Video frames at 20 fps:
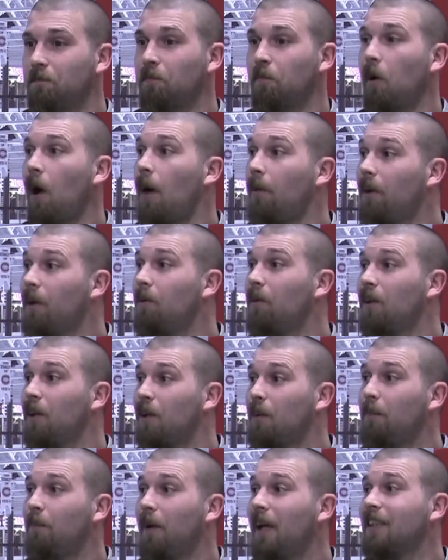probably one of
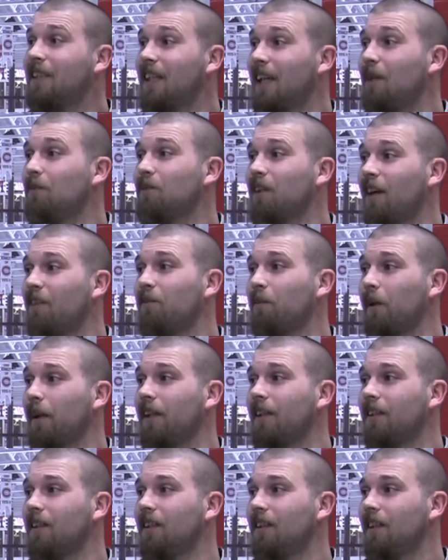the best games I've
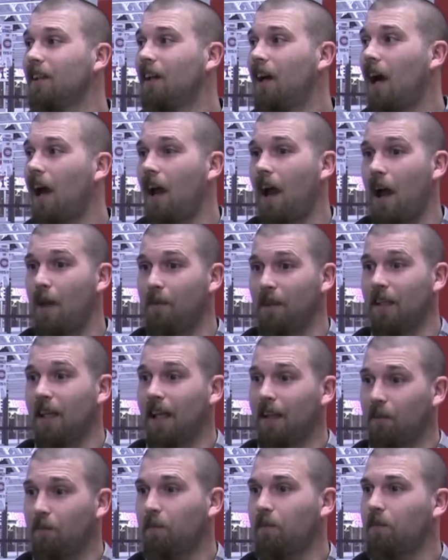played. Yeah. I mean,
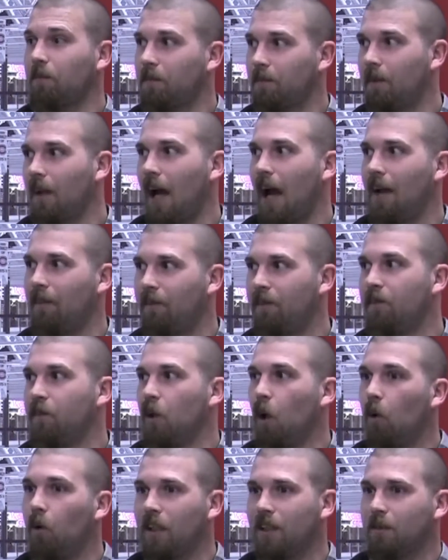like, I've
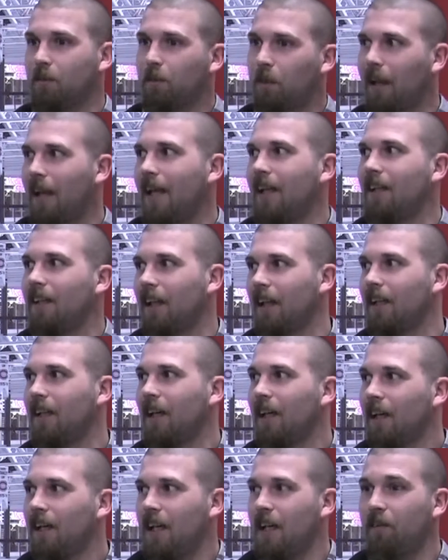noticed played. Like,
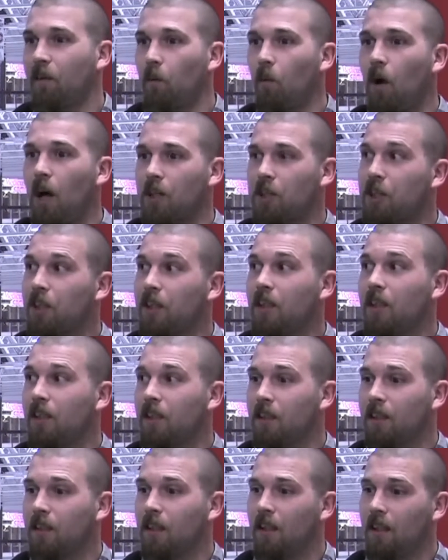even
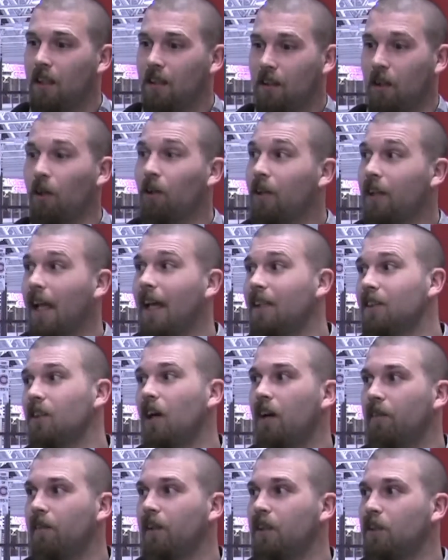watching the Hurricanes
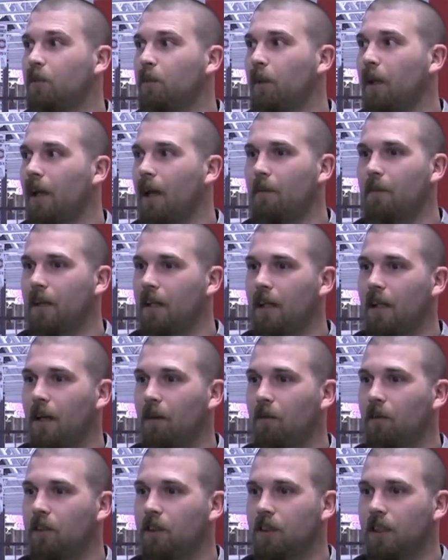offense play, I mean,
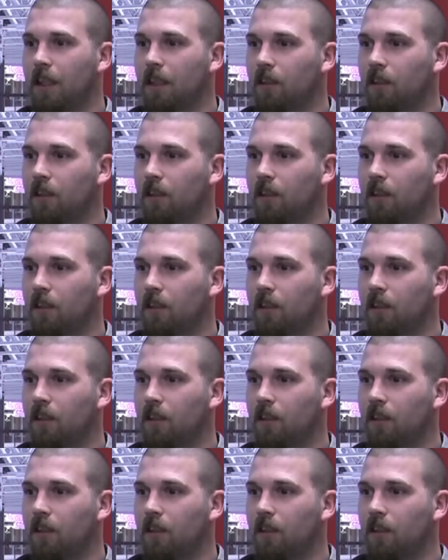it was like,